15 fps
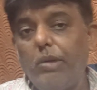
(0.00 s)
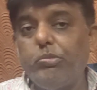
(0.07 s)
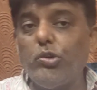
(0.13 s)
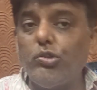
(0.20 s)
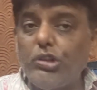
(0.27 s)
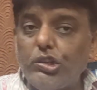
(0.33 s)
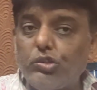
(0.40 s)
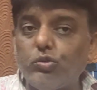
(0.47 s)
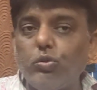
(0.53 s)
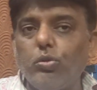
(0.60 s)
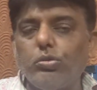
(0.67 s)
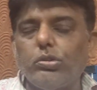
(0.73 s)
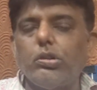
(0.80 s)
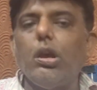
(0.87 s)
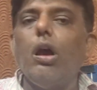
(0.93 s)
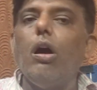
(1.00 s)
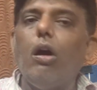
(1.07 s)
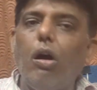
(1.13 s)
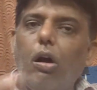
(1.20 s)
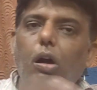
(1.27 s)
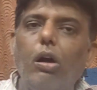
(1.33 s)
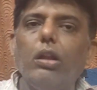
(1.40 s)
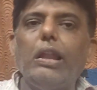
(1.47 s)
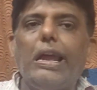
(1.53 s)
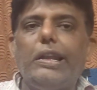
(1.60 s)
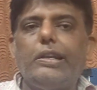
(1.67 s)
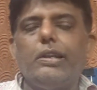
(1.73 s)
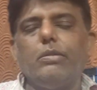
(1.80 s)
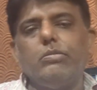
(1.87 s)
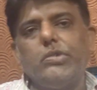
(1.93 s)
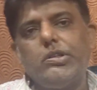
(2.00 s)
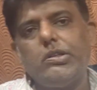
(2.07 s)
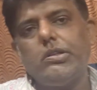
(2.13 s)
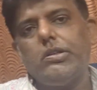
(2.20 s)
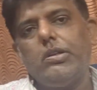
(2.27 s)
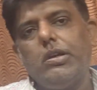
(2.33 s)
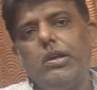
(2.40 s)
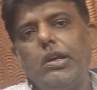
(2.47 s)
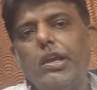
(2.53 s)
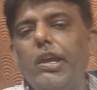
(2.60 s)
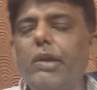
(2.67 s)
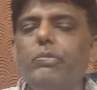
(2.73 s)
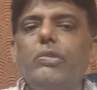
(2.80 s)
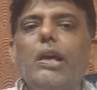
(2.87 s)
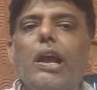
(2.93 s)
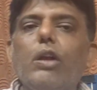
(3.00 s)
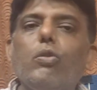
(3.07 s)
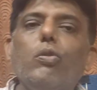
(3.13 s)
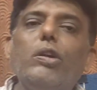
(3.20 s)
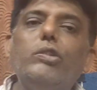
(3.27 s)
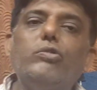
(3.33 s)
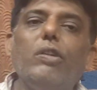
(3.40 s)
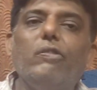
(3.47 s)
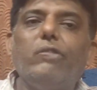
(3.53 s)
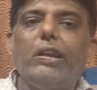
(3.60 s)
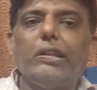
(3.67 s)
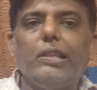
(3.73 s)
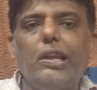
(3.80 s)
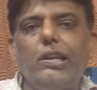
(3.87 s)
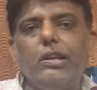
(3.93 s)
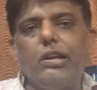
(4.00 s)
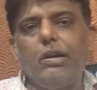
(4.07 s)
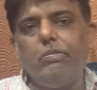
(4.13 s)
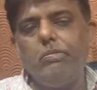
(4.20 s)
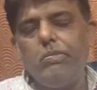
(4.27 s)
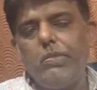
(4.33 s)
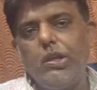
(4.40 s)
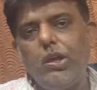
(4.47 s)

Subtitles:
You have to disclose all items if they are going to affect the income.